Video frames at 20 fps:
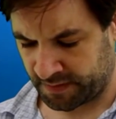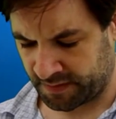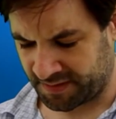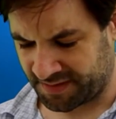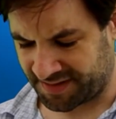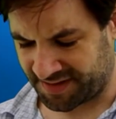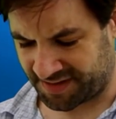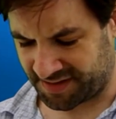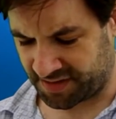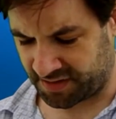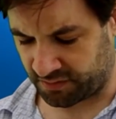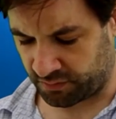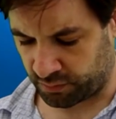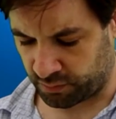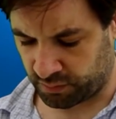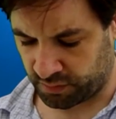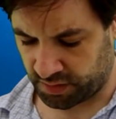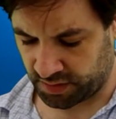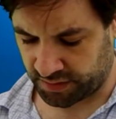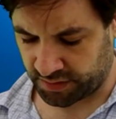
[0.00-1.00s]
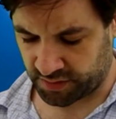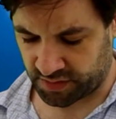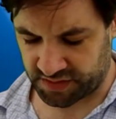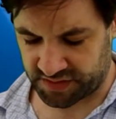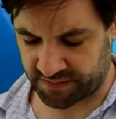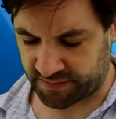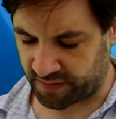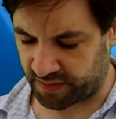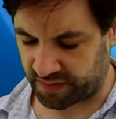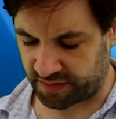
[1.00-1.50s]
It's actually a really nice
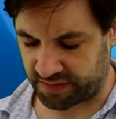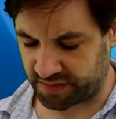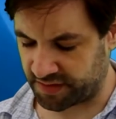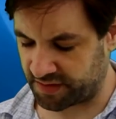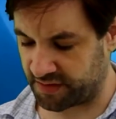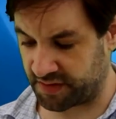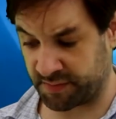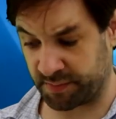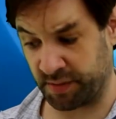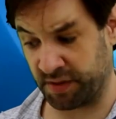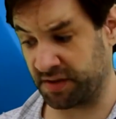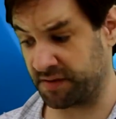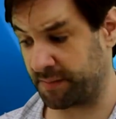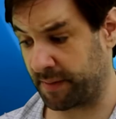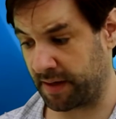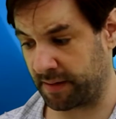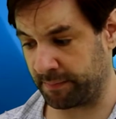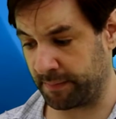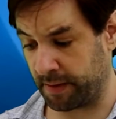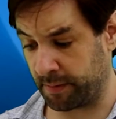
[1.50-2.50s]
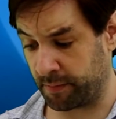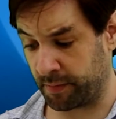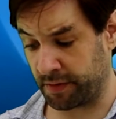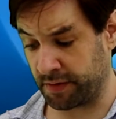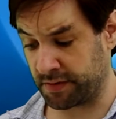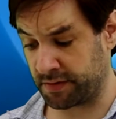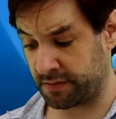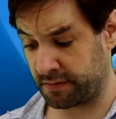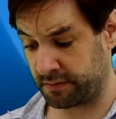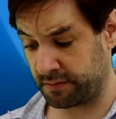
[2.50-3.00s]
phone. Gee, this brings back
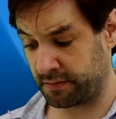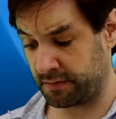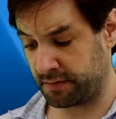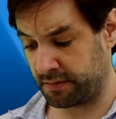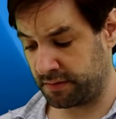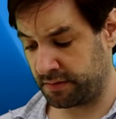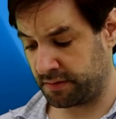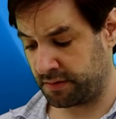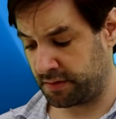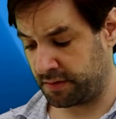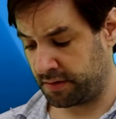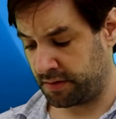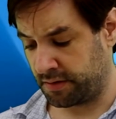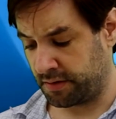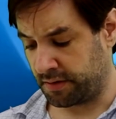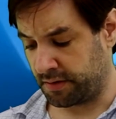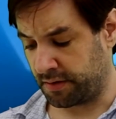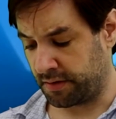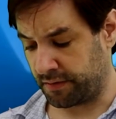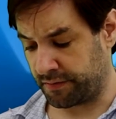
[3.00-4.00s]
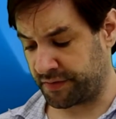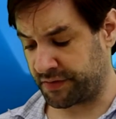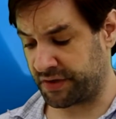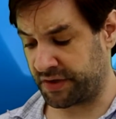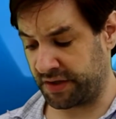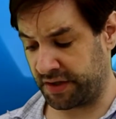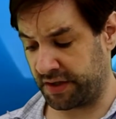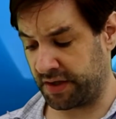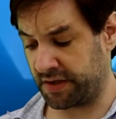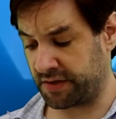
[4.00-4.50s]
memories of
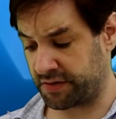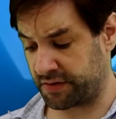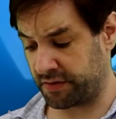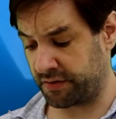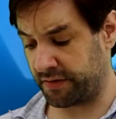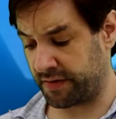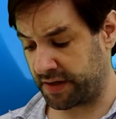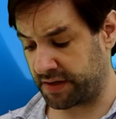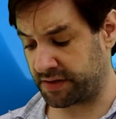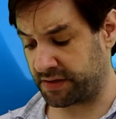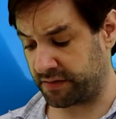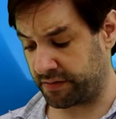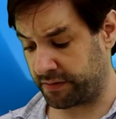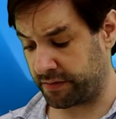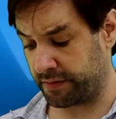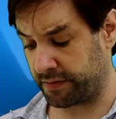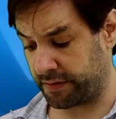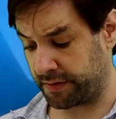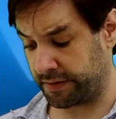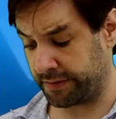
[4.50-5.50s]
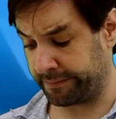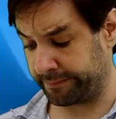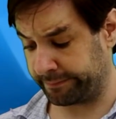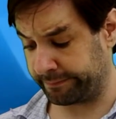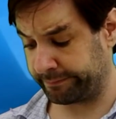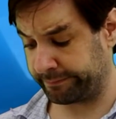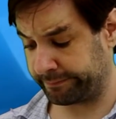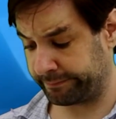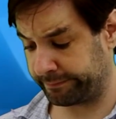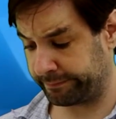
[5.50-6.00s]
CES 2013.
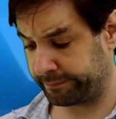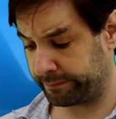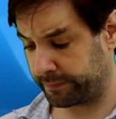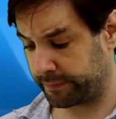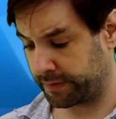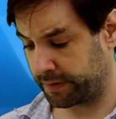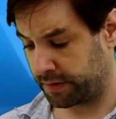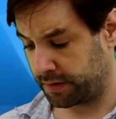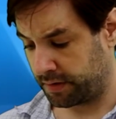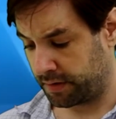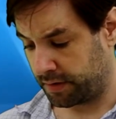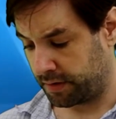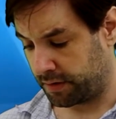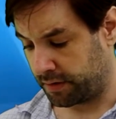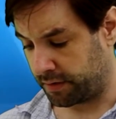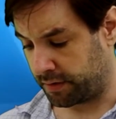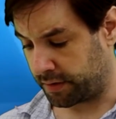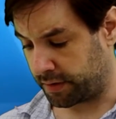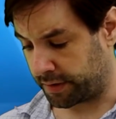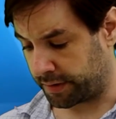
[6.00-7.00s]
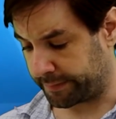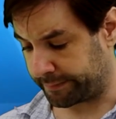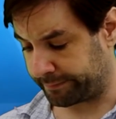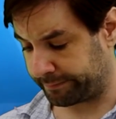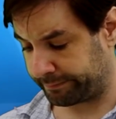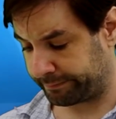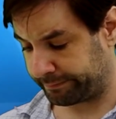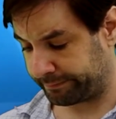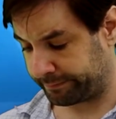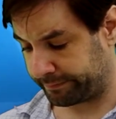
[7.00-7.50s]
Alright,
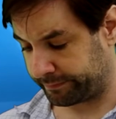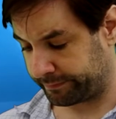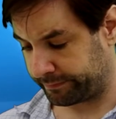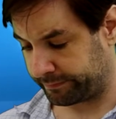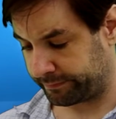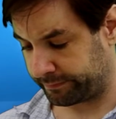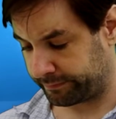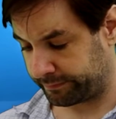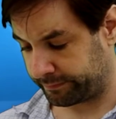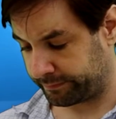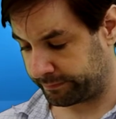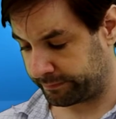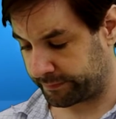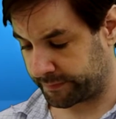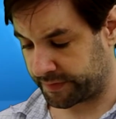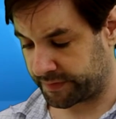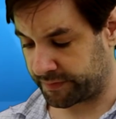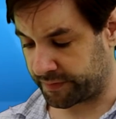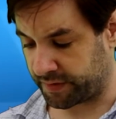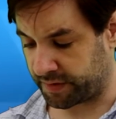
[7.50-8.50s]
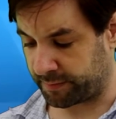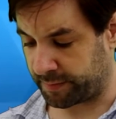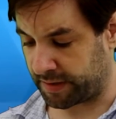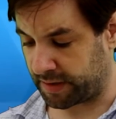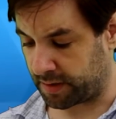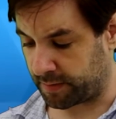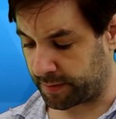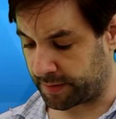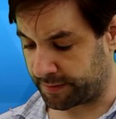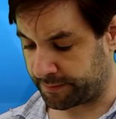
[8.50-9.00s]
let's find the
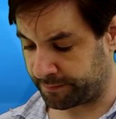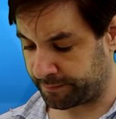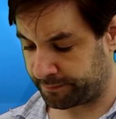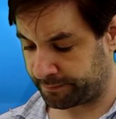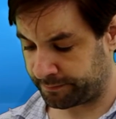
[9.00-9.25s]
power button.